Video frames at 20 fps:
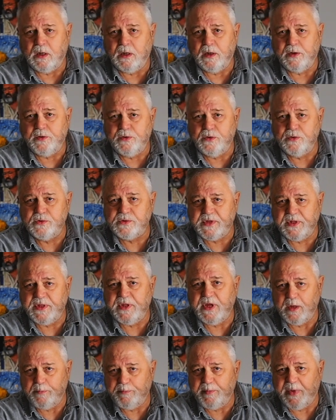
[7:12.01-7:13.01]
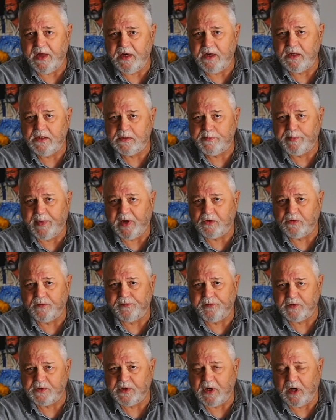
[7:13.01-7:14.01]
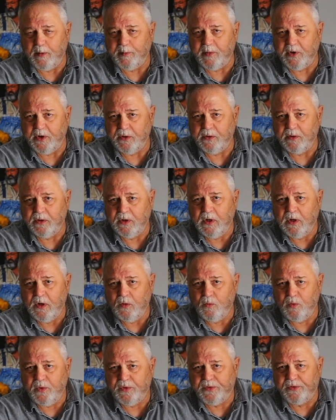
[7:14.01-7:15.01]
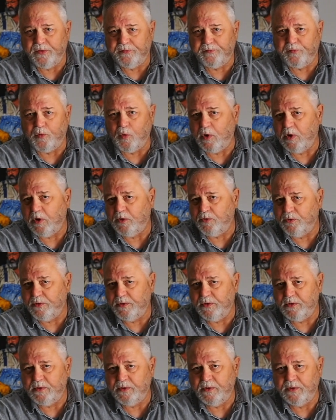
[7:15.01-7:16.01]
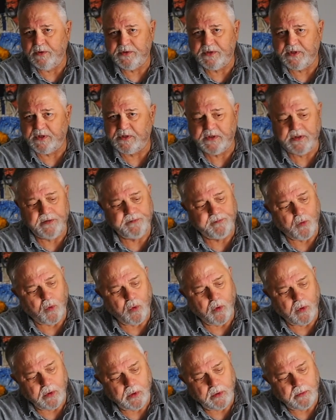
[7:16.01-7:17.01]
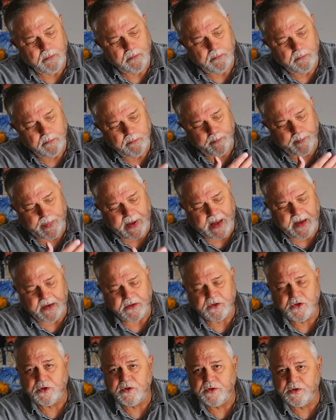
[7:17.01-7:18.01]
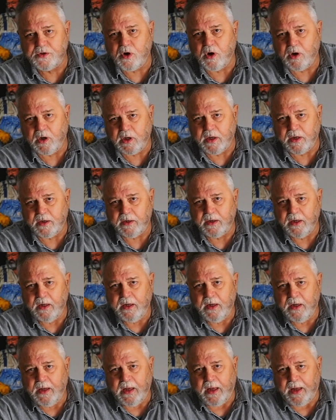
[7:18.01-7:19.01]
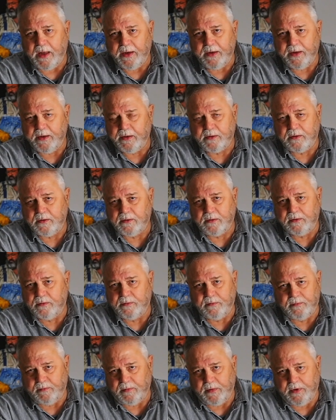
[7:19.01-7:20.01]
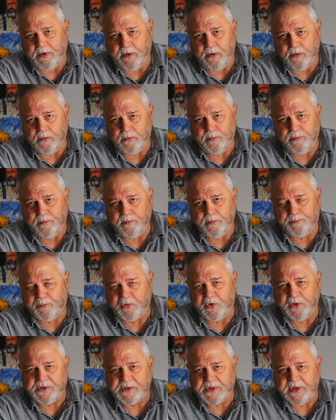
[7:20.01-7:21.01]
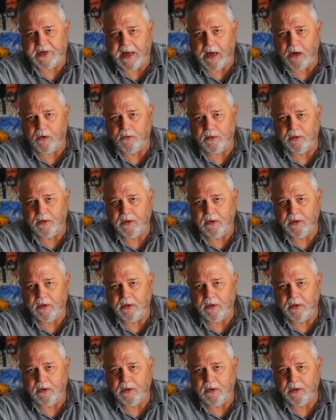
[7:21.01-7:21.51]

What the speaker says: using the embedded spectrophotometer with the 464 patch target, and it, prints it out,